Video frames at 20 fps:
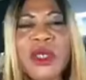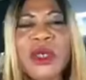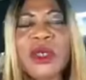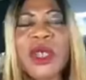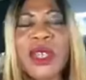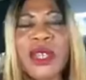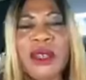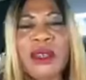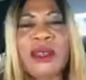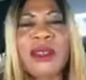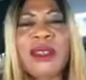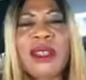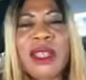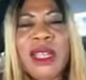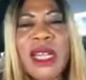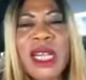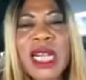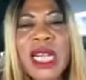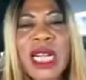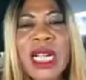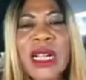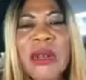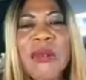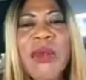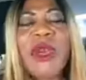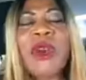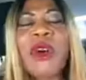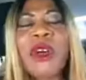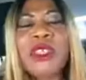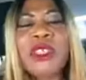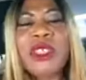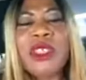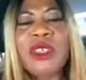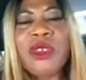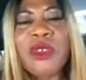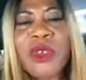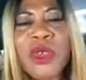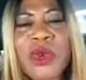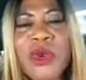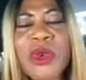to hell. Because he
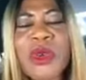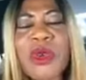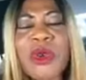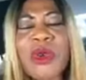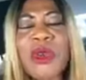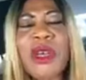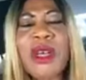took